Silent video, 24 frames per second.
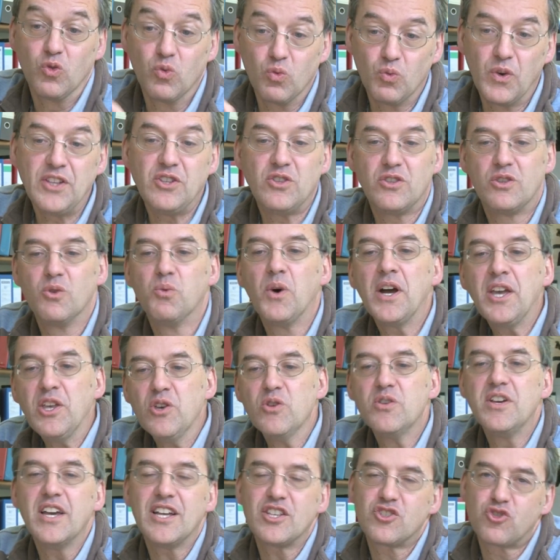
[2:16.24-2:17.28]
When the way
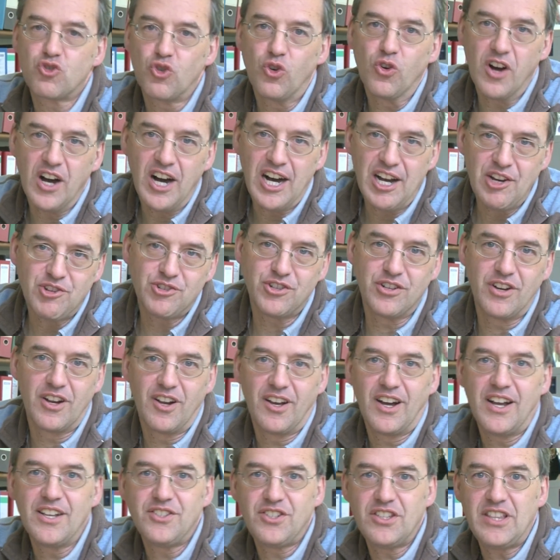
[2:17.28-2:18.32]
you get strong hydrogen
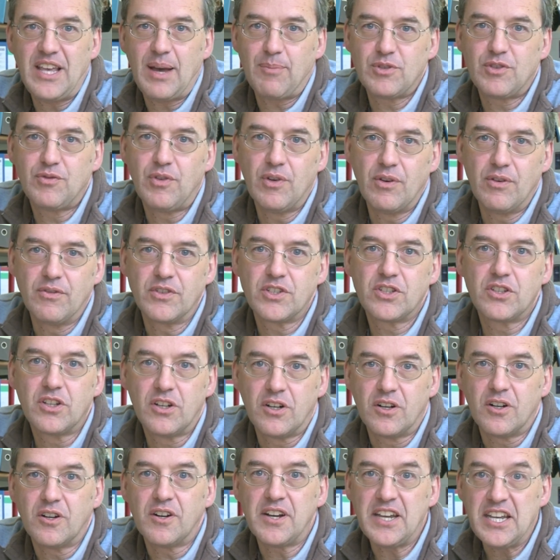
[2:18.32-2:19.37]
lines in the atmosphere of a
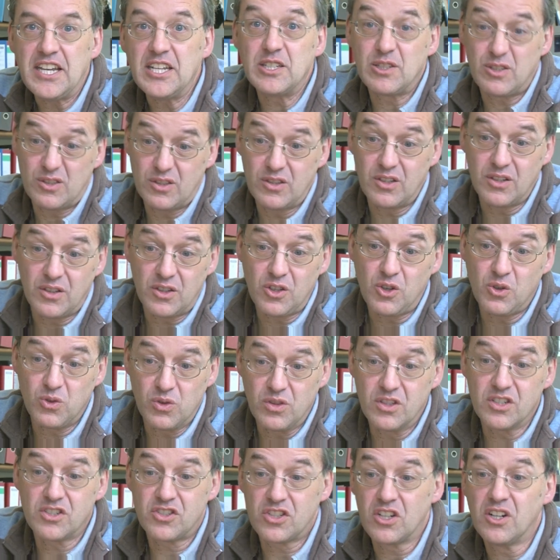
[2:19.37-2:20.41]
star is that
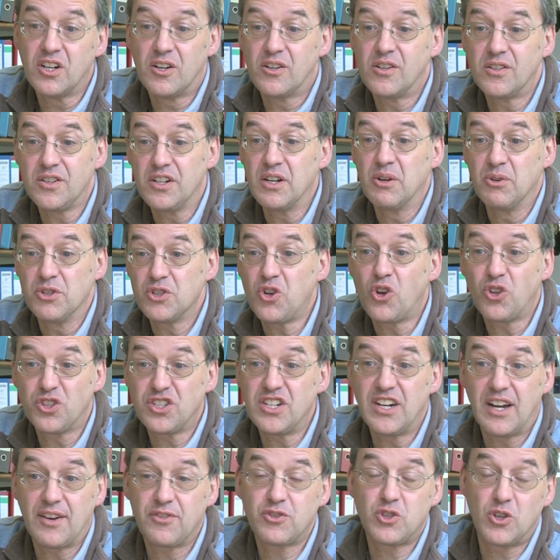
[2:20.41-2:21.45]
the star, you know, is hot
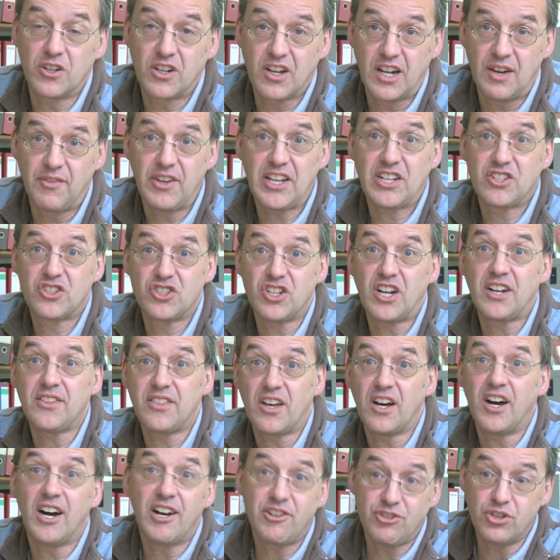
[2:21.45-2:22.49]
enough to kind of excite
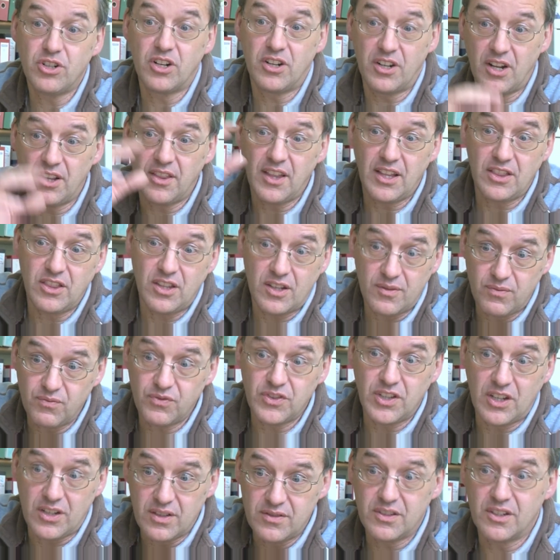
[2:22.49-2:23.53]
the hydrogen, and then
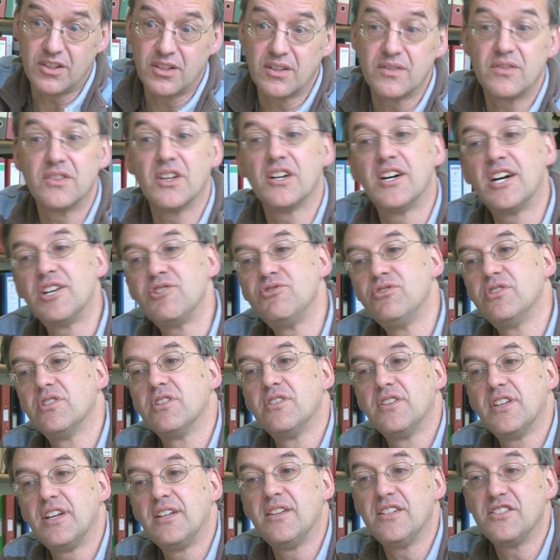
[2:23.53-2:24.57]
the
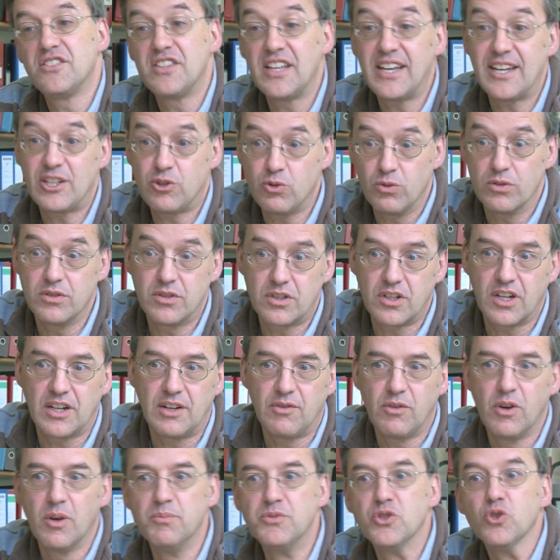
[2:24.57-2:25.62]
hydrogen then is there to kind
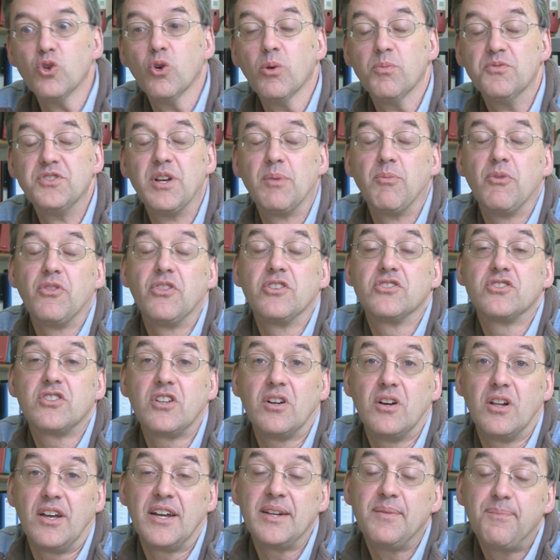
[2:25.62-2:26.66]
of absorb some of the
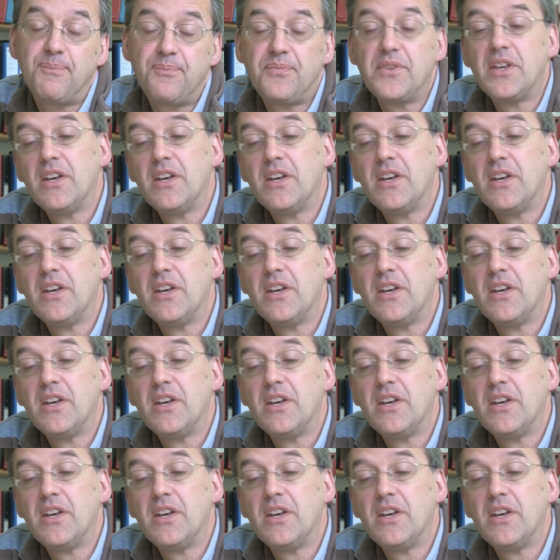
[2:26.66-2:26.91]
starlight.